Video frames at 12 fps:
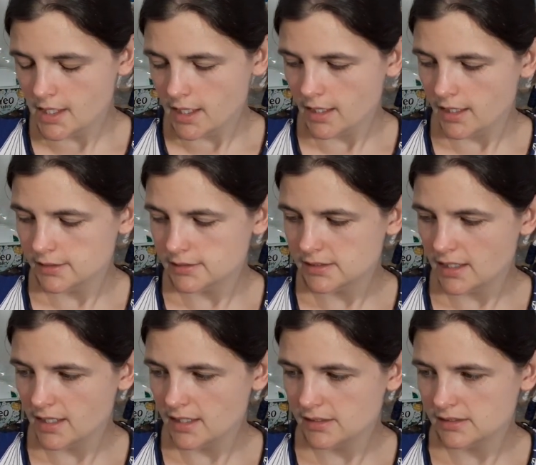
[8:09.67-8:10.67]
It
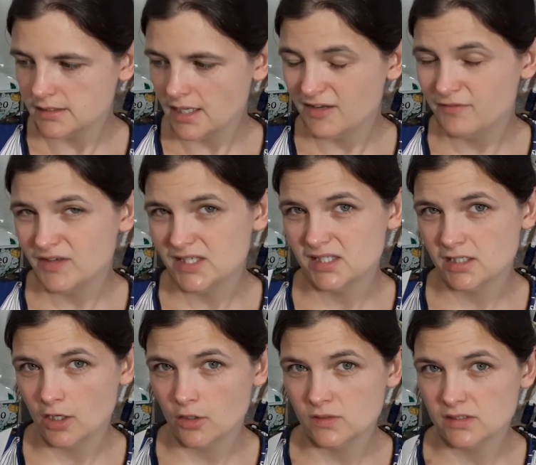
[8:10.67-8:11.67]
is a
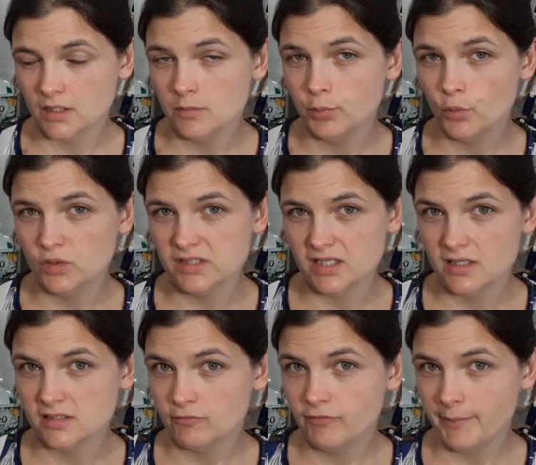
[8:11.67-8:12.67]
viscose, and I bought it as
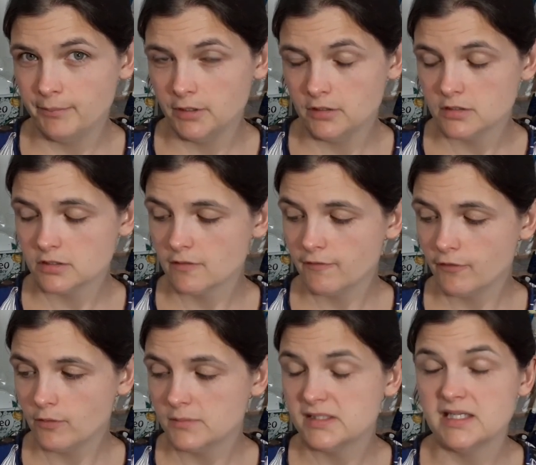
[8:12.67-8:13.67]
a remnant
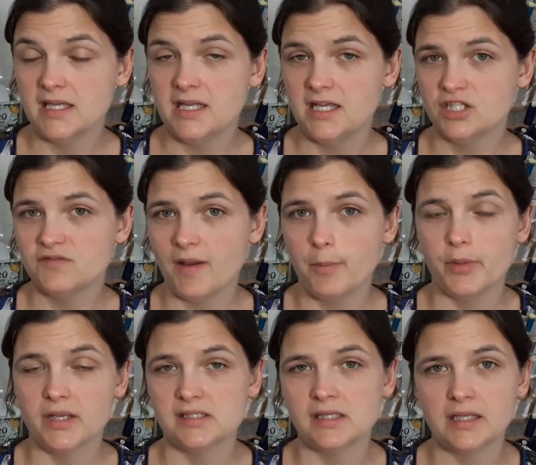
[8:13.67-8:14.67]
from C&H
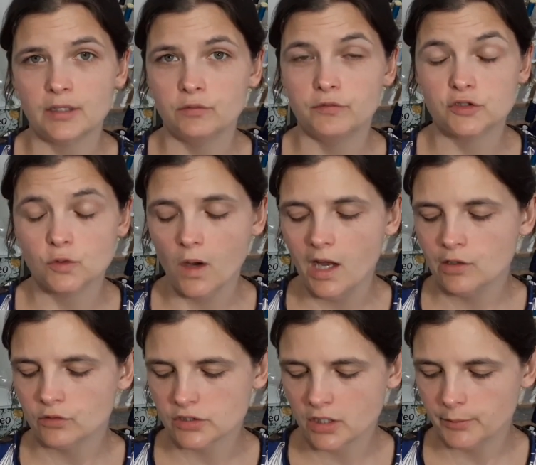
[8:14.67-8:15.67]
Fabrics in Guildford quite a long
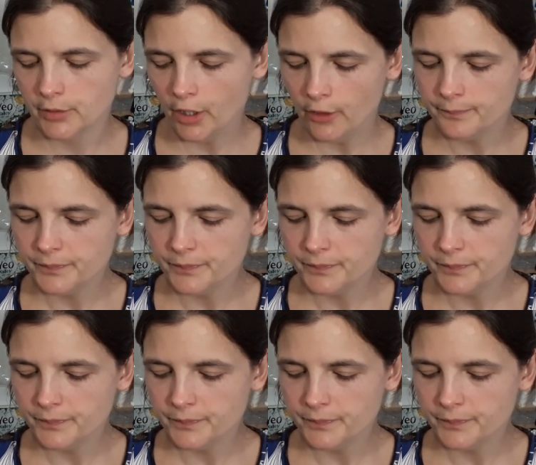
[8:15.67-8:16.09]
time ago.